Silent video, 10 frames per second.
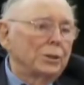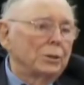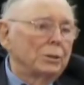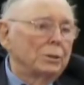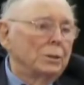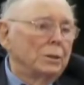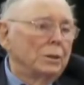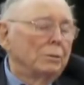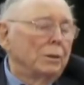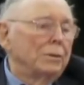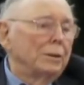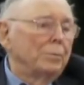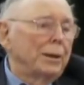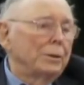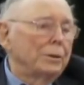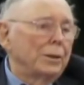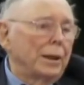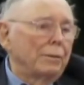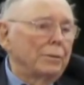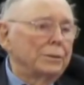Journal, we've done better
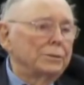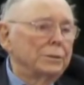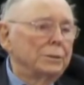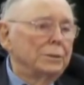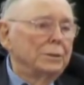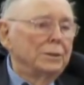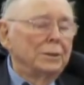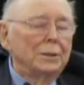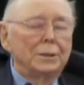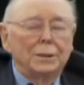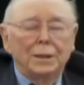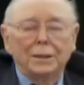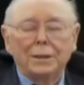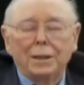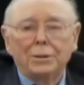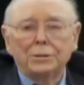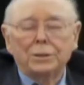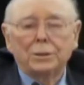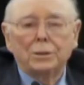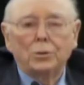than average. And now
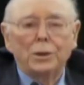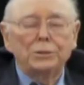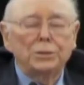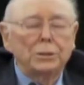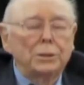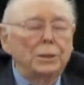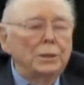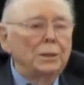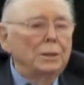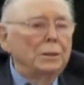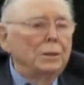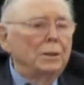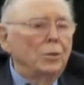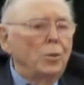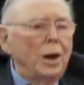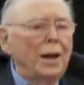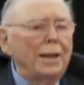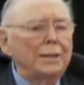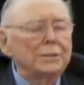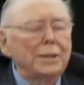there's a question,
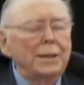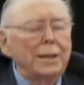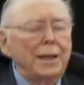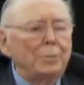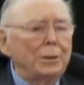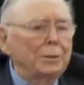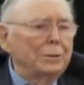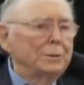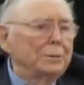why has that happened?